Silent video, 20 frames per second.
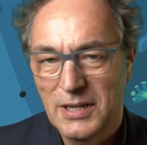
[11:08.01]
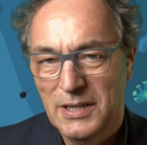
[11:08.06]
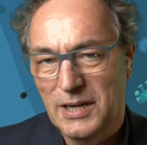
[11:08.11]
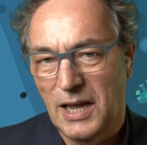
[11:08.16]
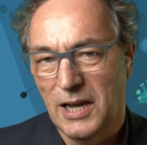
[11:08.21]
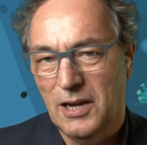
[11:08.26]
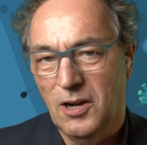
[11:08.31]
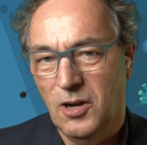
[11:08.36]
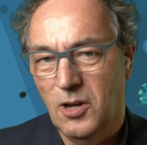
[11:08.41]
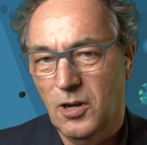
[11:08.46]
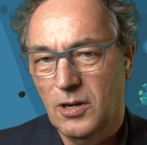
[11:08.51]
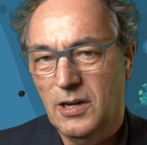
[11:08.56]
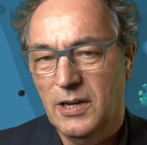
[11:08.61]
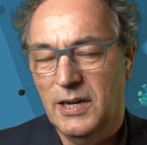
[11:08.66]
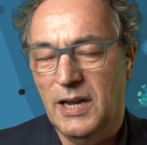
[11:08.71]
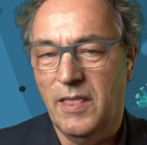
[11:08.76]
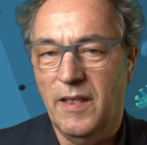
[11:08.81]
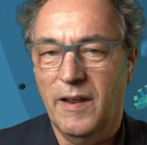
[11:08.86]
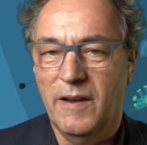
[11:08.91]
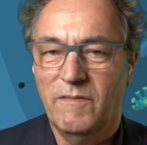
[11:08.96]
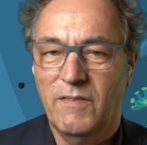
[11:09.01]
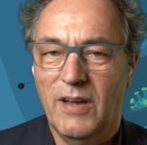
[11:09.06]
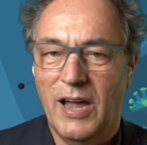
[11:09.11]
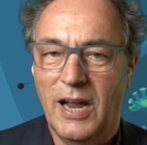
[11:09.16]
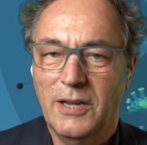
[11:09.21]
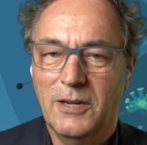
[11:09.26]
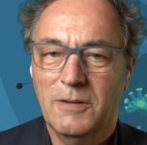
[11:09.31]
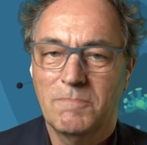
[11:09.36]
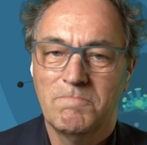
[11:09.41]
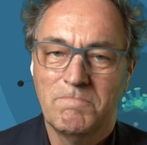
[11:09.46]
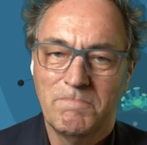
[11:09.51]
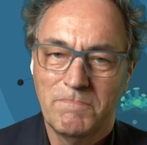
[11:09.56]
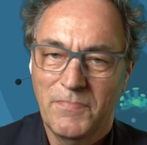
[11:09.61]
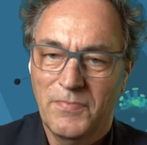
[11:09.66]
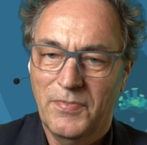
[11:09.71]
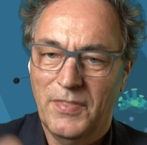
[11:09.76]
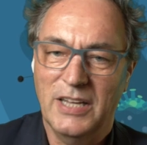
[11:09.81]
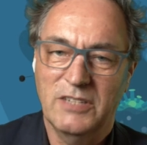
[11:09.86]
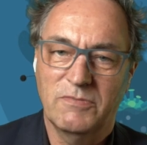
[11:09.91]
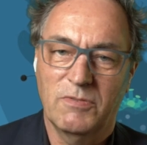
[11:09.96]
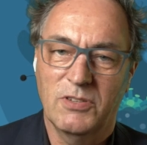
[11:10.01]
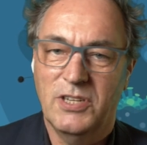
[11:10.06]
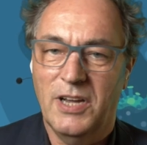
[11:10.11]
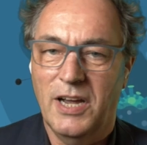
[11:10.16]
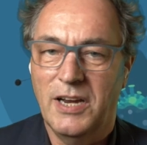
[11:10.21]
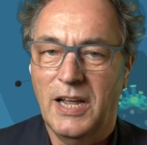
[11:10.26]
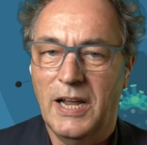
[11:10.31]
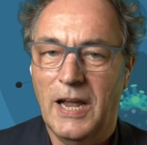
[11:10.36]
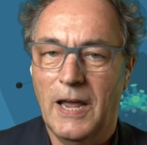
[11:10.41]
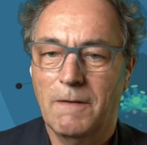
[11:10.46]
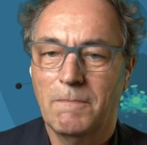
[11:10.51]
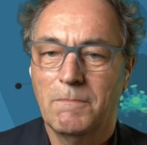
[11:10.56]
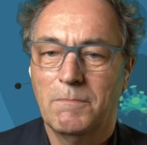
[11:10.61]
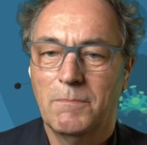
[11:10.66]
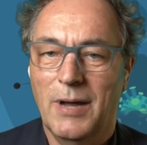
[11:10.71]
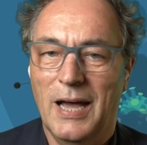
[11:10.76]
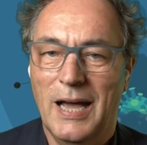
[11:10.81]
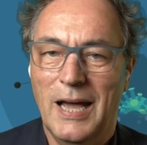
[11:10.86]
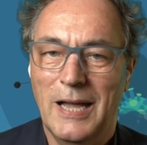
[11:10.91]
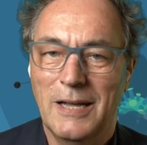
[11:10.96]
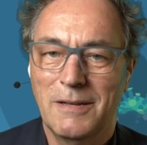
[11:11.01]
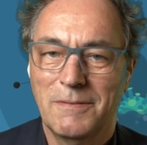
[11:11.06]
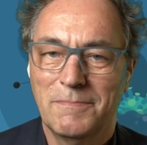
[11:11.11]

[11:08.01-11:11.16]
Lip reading: Take a look, get an invite. Thanks for signing in. Bye.